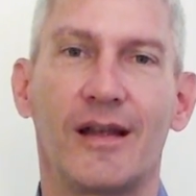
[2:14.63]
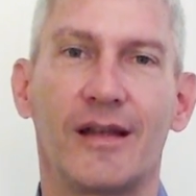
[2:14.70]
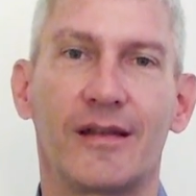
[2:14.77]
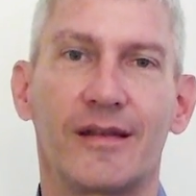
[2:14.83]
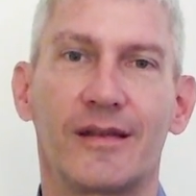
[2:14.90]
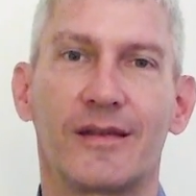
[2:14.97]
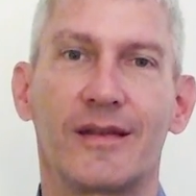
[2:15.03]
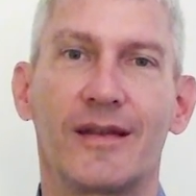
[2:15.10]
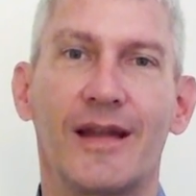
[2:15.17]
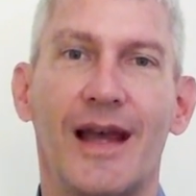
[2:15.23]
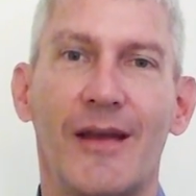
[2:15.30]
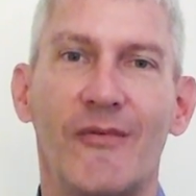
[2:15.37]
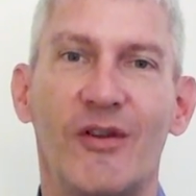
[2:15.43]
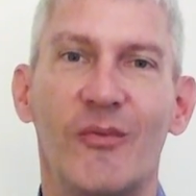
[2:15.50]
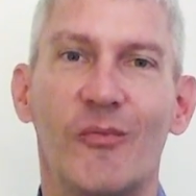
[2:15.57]
at the
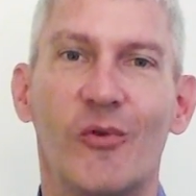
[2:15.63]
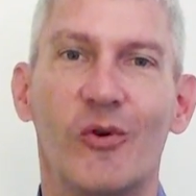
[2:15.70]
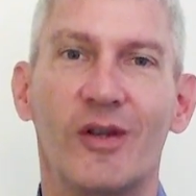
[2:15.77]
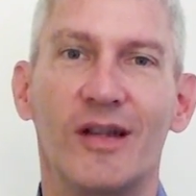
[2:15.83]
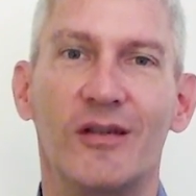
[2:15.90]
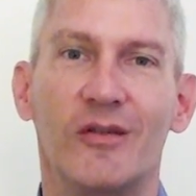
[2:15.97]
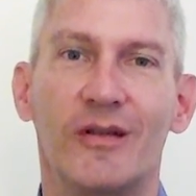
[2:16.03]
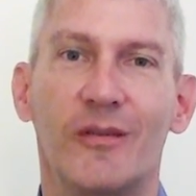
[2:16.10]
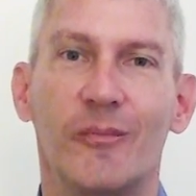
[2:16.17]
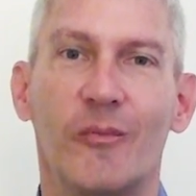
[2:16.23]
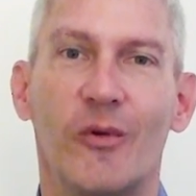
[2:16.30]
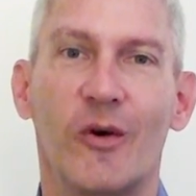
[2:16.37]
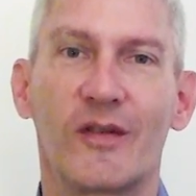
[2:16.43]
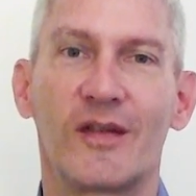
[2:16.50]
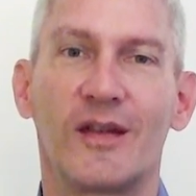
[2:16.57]
time when you put in your
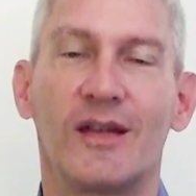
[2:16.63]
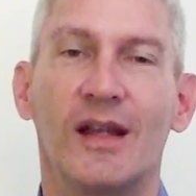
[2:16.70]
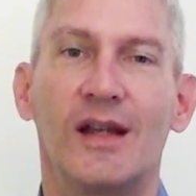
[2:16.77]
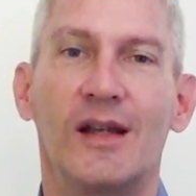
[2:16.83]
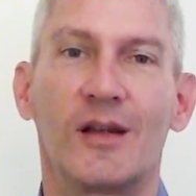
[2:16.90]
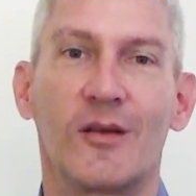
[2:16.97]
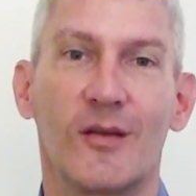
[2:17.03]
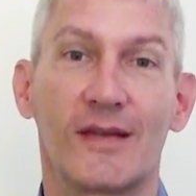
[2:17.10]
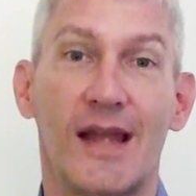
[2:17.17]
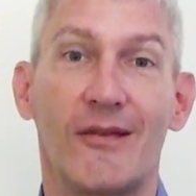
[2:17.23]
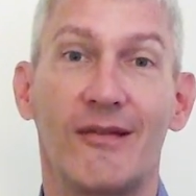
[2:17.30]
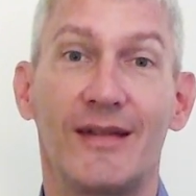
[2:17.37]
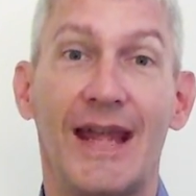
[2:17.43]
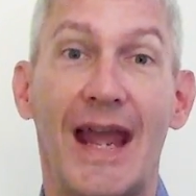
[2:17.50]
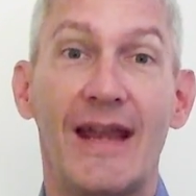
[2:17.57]
deposit costs
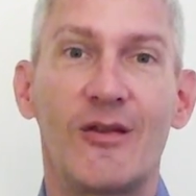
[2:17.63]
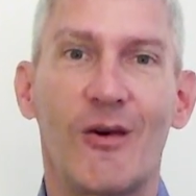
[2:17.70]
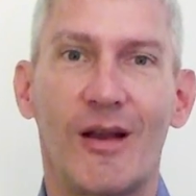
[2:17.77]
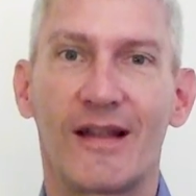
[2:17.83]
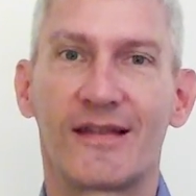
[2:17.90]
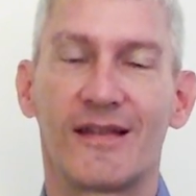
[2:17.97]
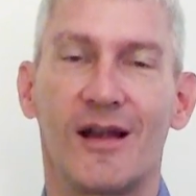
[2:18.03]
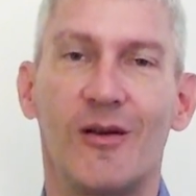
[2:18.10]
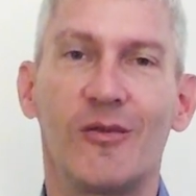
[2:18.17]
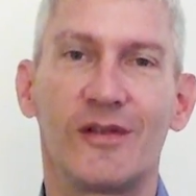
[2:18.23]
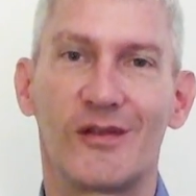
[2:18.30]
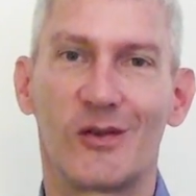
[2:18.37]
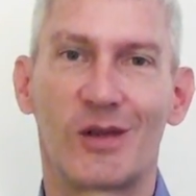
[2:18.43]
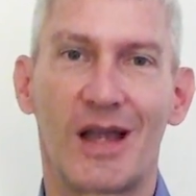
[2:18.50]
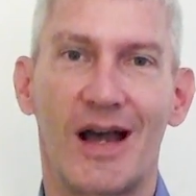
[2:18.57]
$110 now,
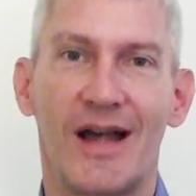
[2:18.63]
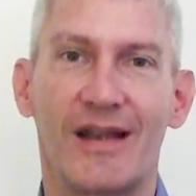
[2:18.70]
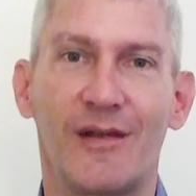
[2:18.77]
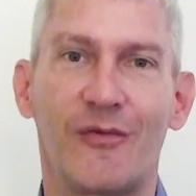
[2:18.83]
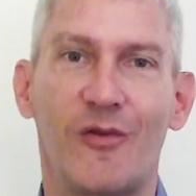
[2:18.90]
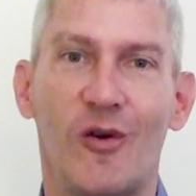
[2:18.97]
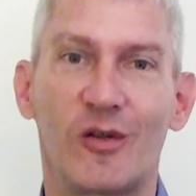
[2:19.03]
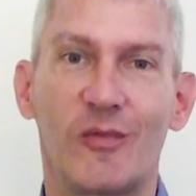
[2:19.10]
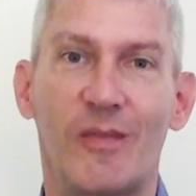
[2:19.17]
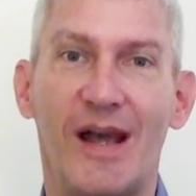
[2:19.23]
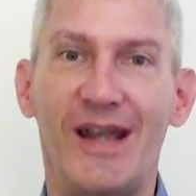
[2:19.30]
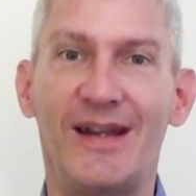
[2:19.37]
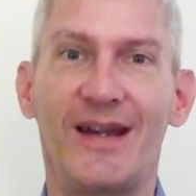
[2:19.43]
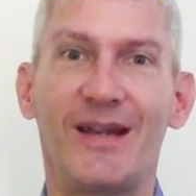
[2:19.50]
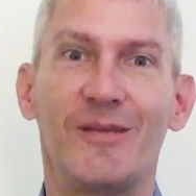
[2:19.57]
so you can't afford to
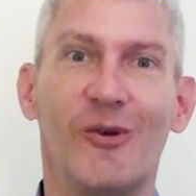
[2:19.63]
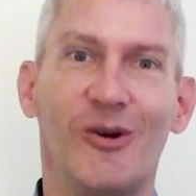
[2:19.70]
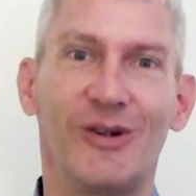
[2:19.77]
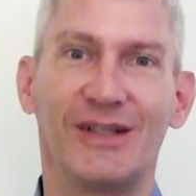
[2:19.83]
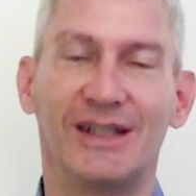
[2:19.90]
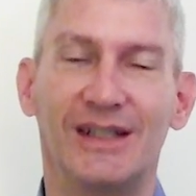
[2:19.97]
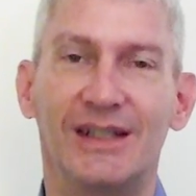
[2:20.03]
buy it anymore.